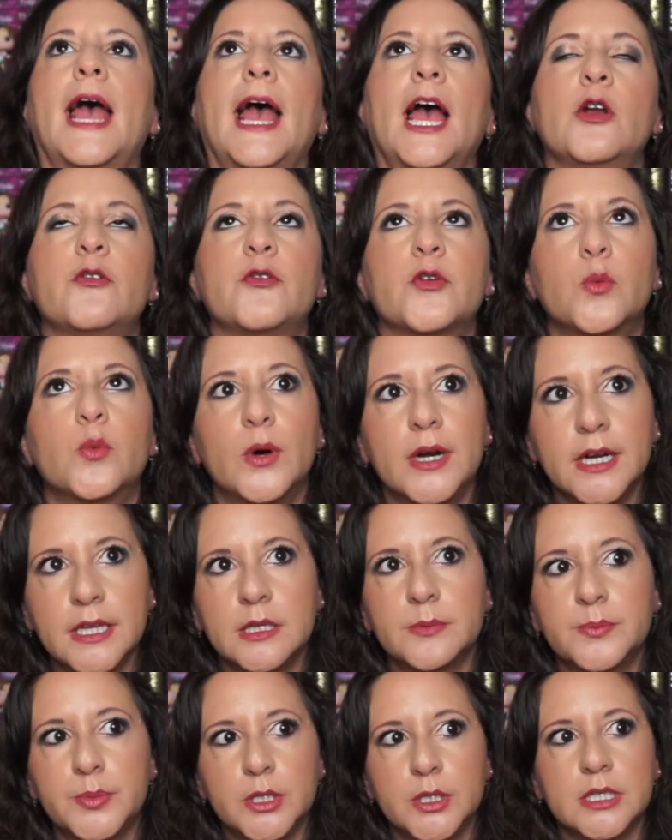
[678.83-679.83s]
And for one
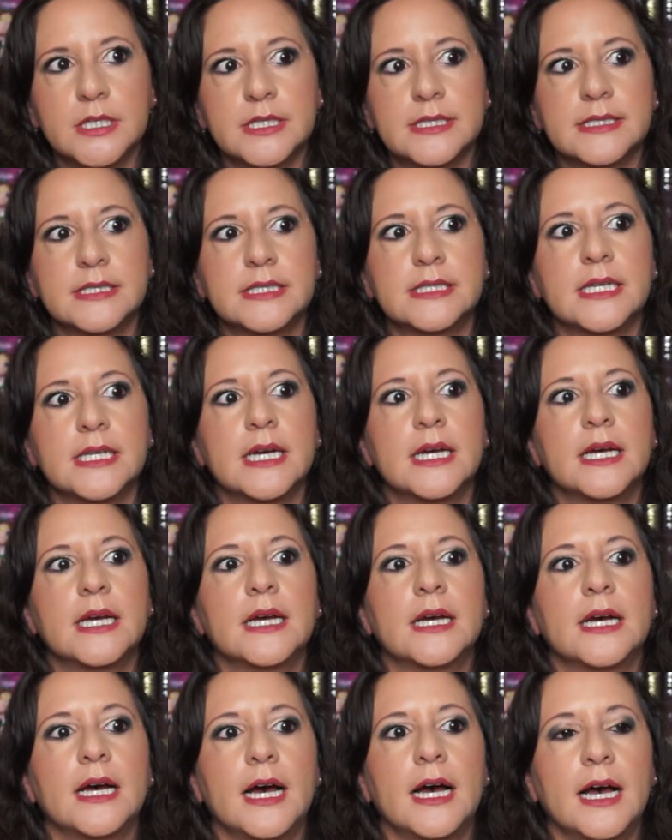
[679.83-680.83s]
of the books,
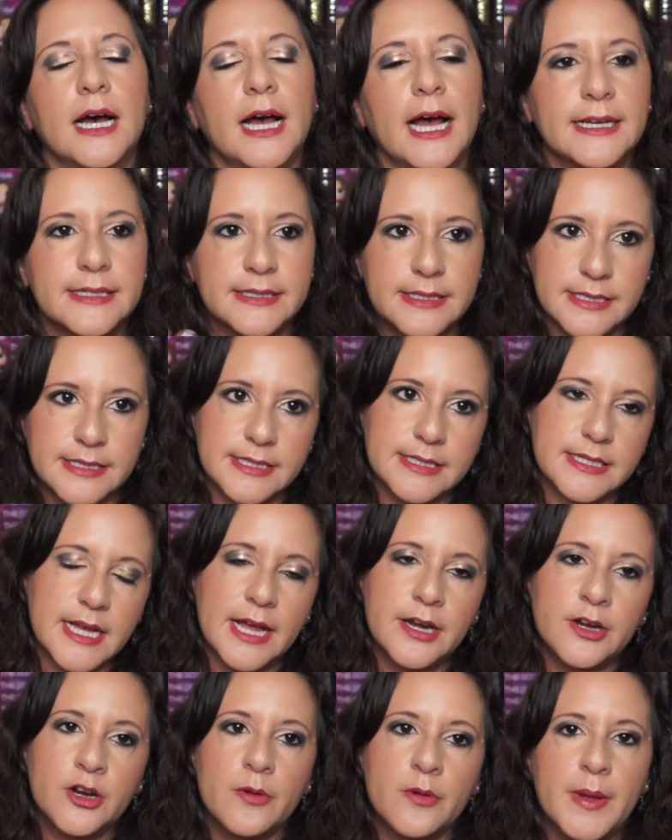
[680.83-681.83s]
as the
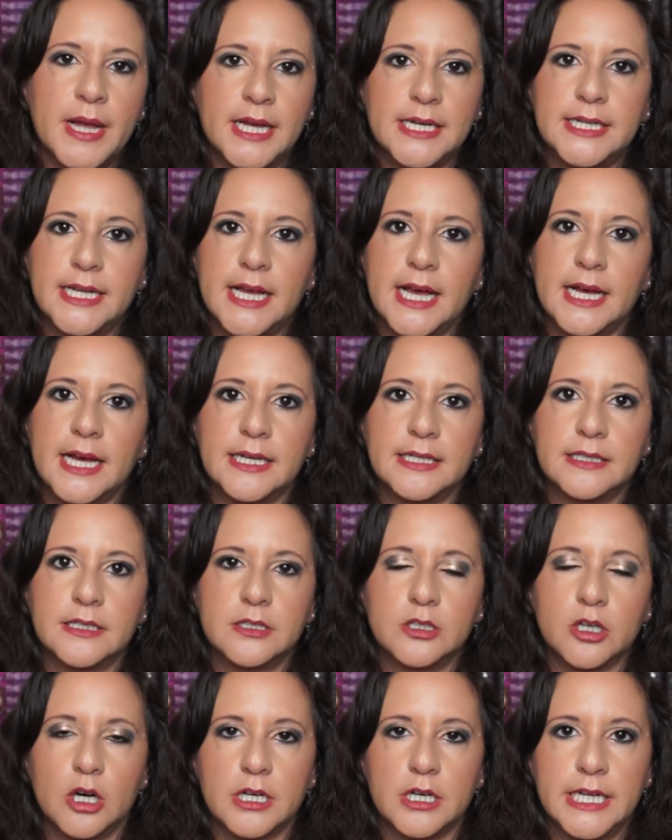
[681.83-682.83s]
designer, Mandy
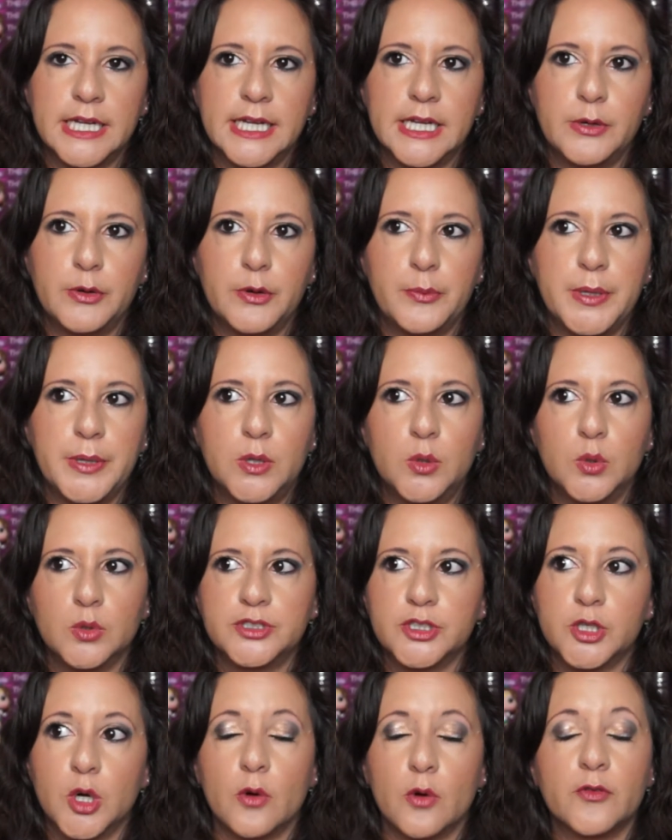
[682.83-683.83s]
had thought it would be
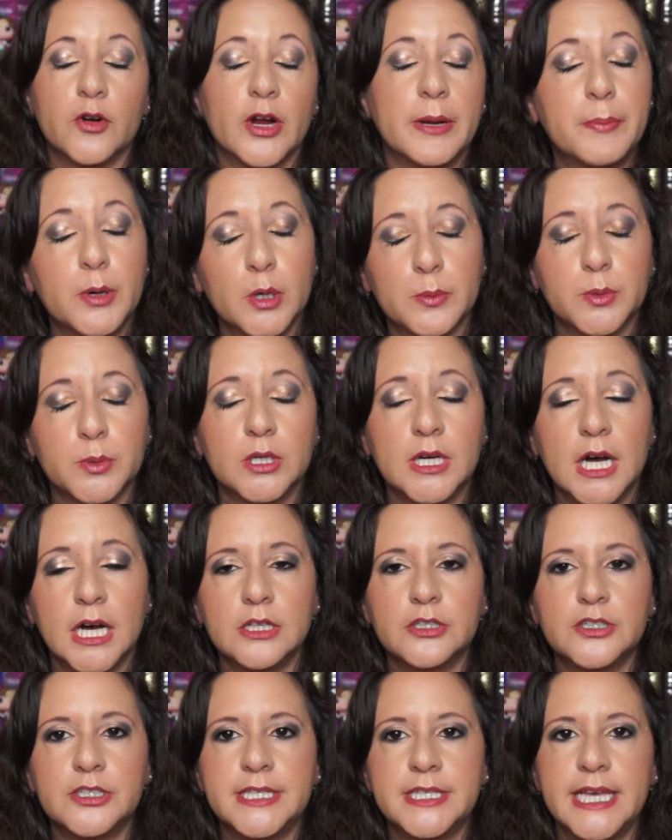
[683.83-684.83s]
cool to go for a purple
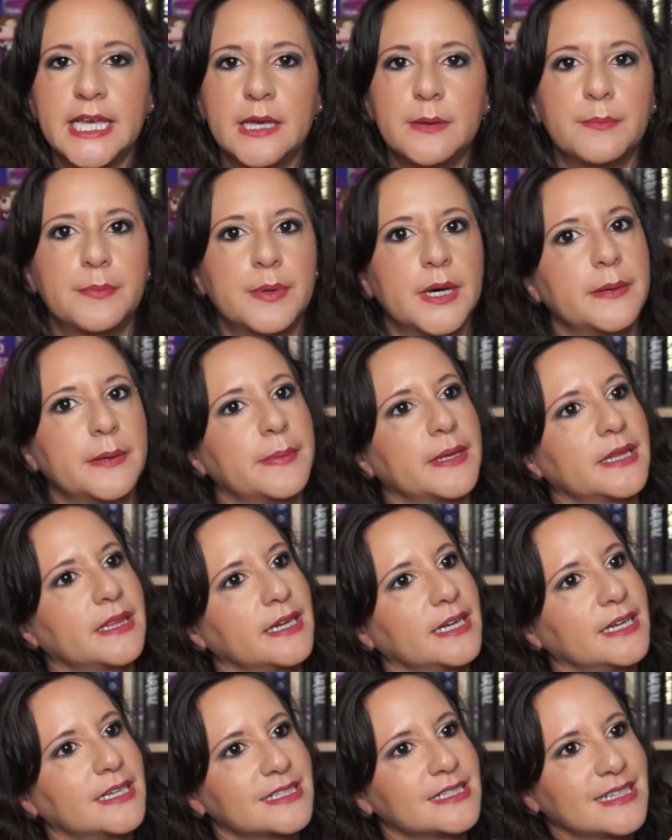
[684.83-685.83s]
color scheme, but
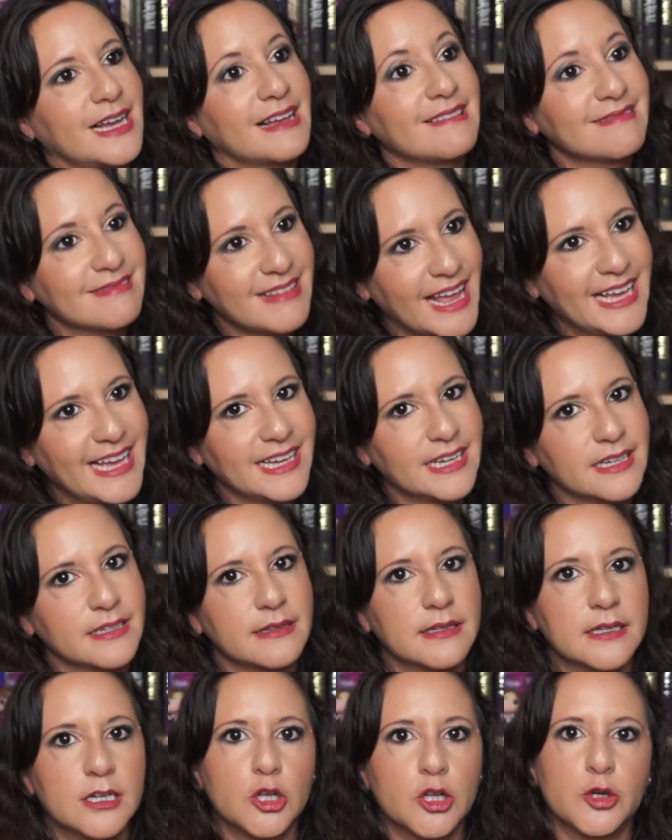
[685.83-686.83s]
Bethany does not
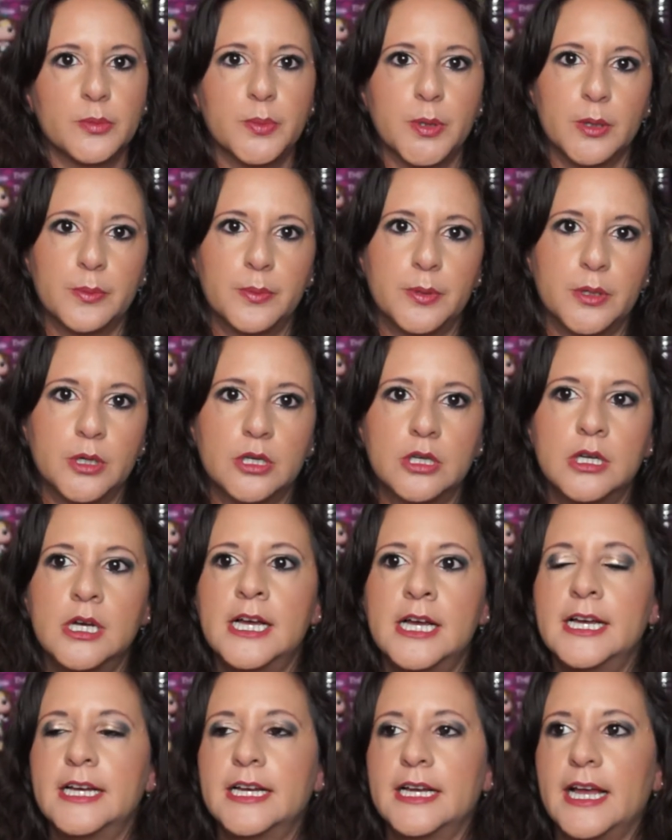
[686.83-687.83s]
like the color purple.
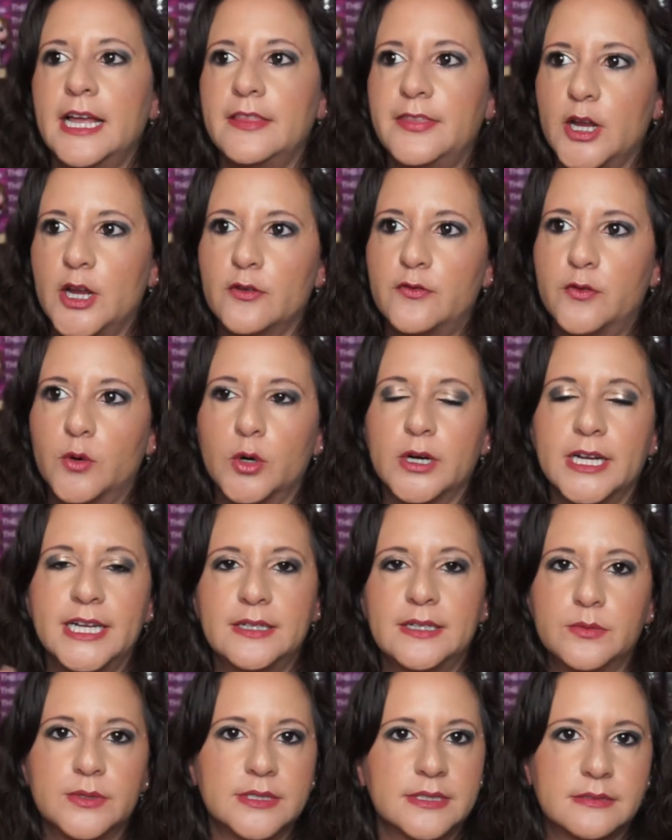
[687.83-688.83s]
Therefore,
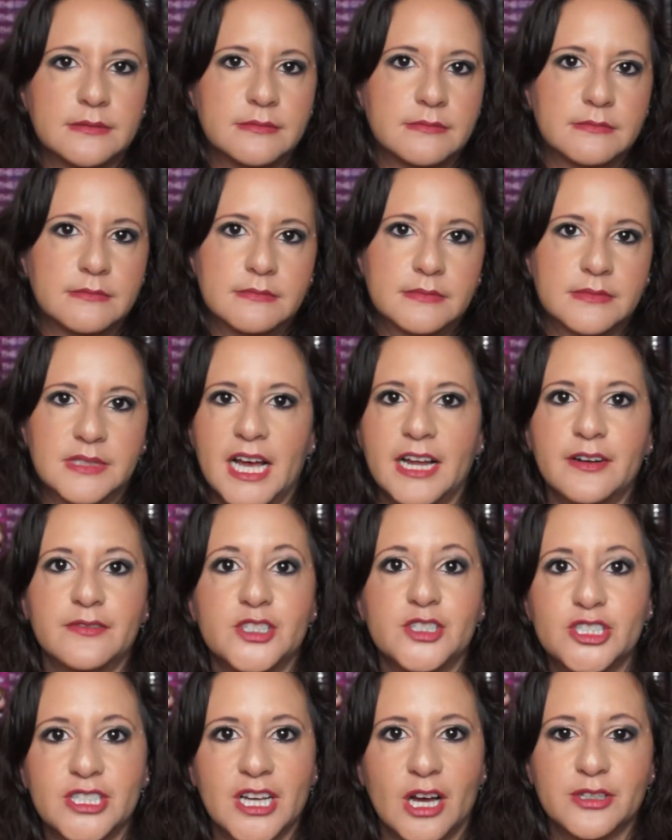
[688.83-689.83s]
it was kind
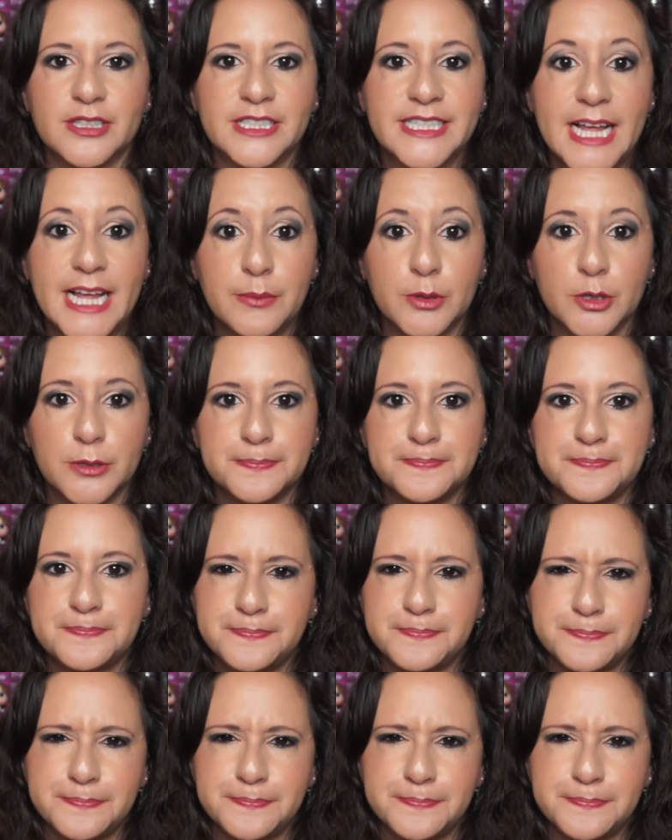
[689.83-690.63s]
of just not on the table.